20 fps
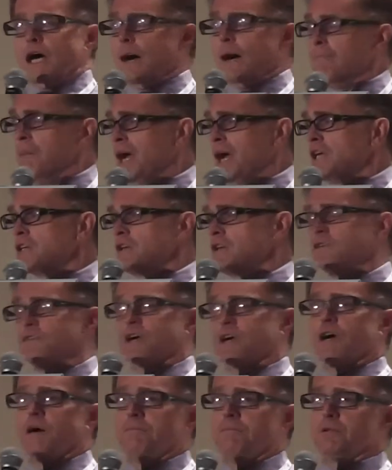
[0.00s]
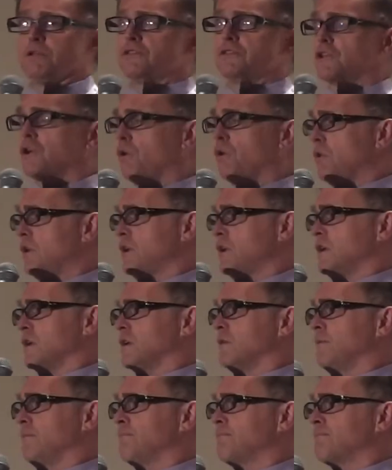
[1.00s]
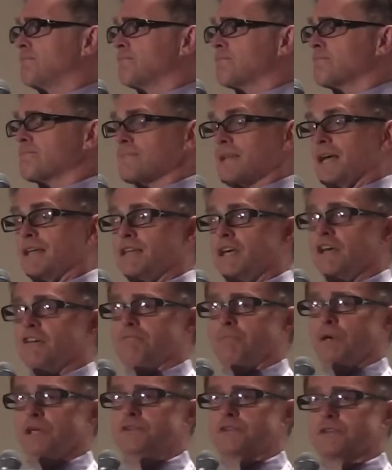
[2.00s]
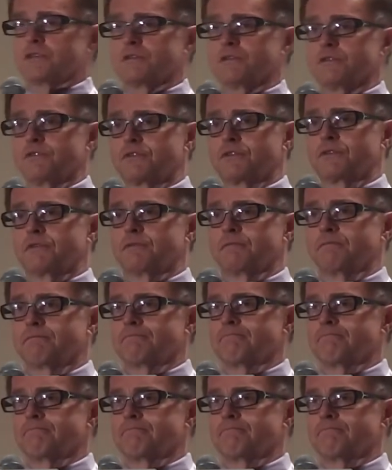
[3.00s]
imagine if a couple is courting and they have bicycles.